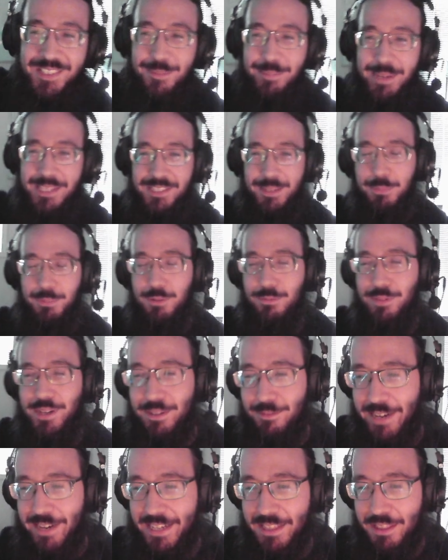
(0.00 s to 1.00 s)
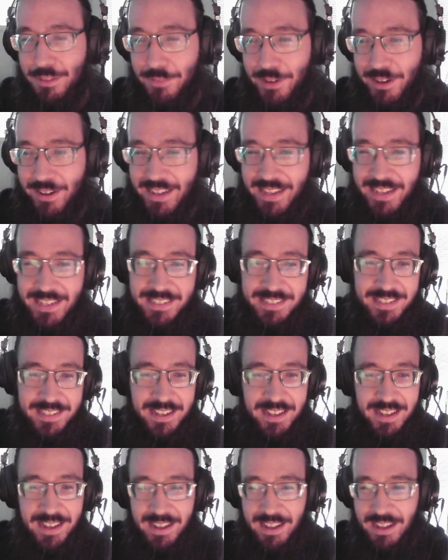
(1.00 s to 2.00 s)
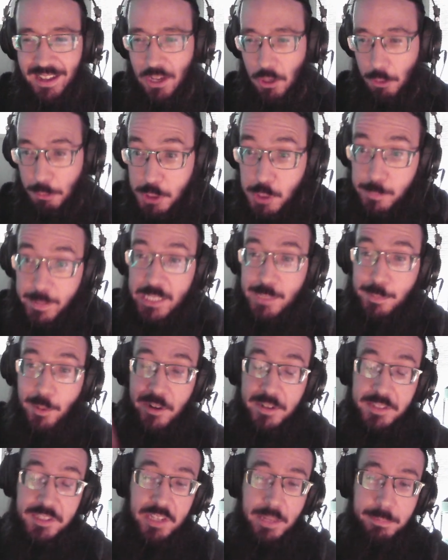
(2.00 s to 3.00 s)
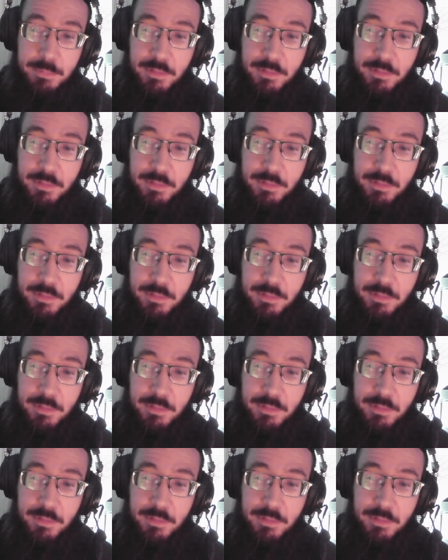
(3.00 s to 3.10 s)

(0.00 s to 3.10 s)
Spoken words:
mess up your run right at the very end. Hold spacebar to skip the